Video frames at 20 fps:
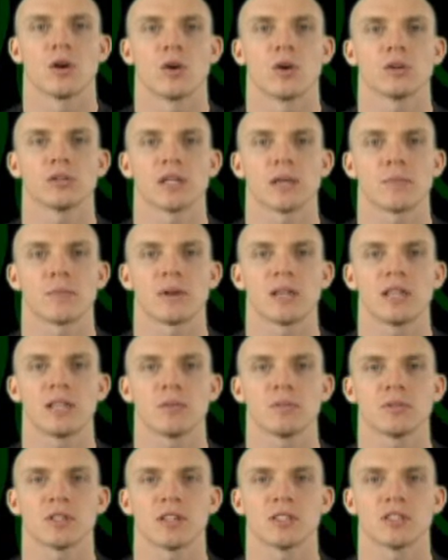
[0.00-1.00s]
hold a
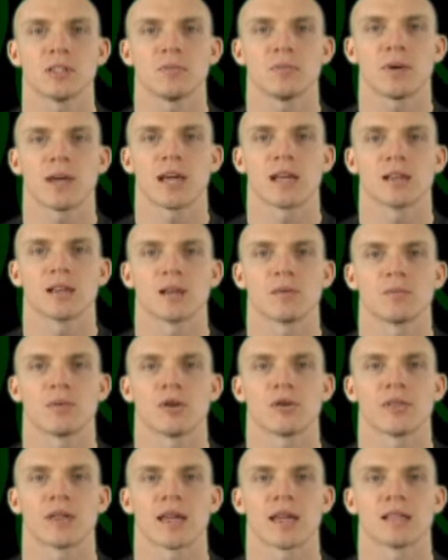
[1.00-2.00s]
medium tension band in
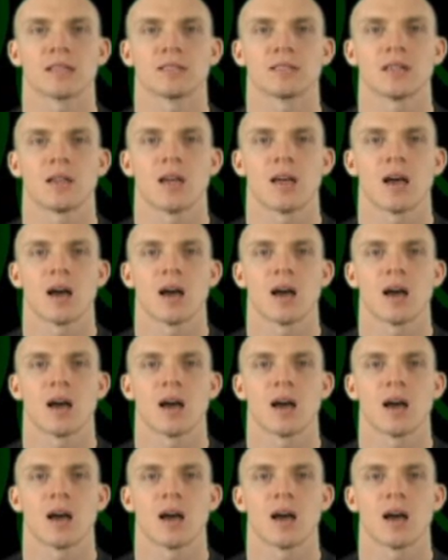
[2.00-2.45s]
both hands